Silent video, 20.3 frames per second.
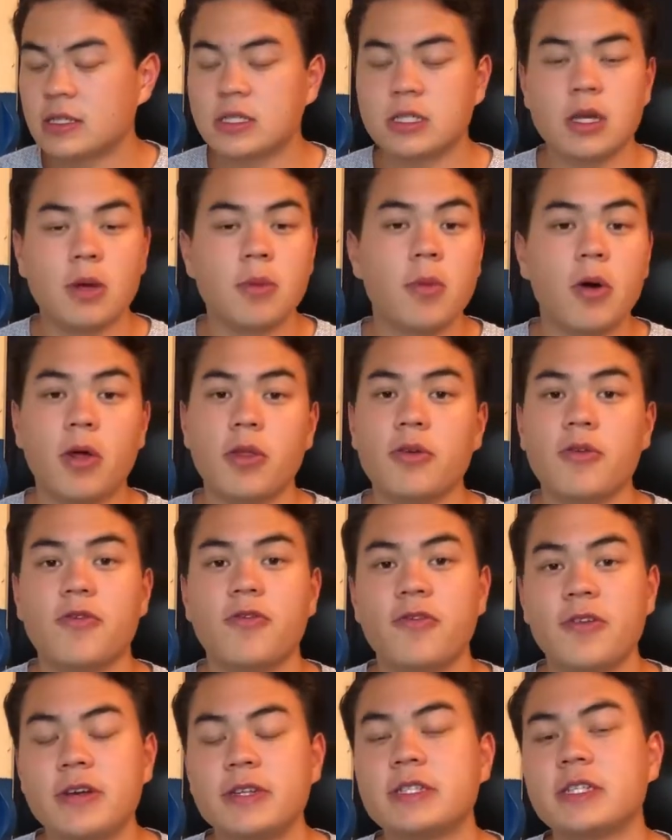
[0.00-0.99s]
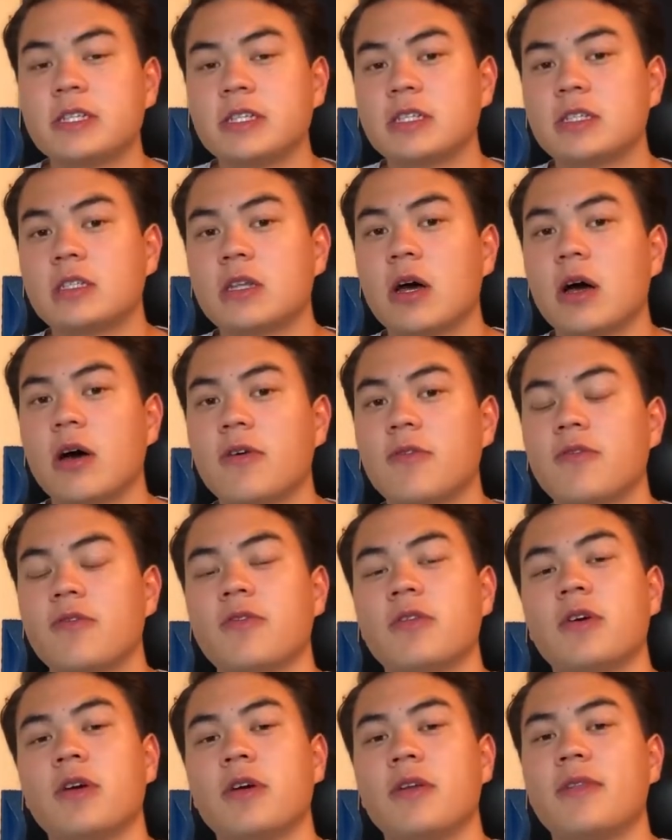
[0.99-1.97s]
some other fishing stuff
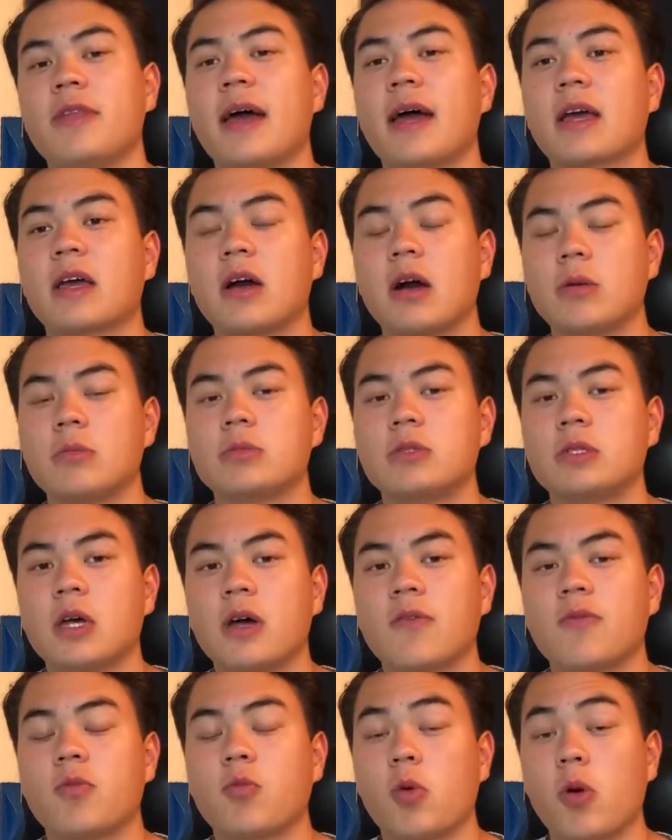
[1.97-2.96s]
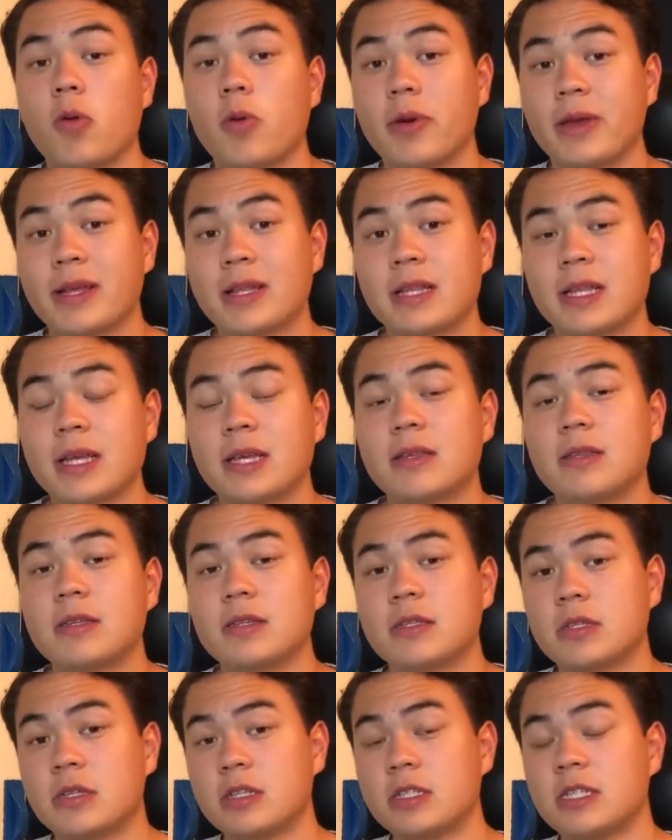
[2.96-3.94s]
that comes up when we click the
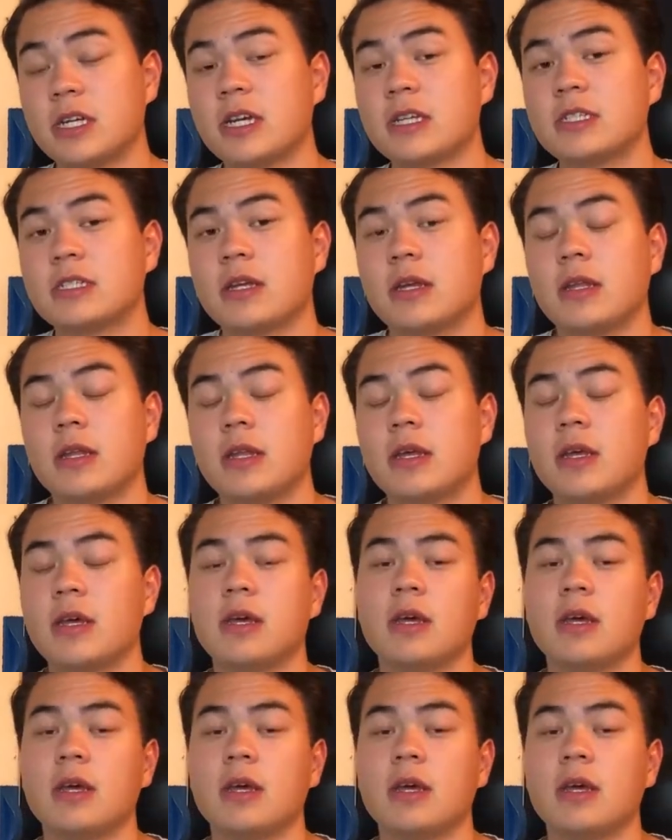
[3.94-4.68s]
suggested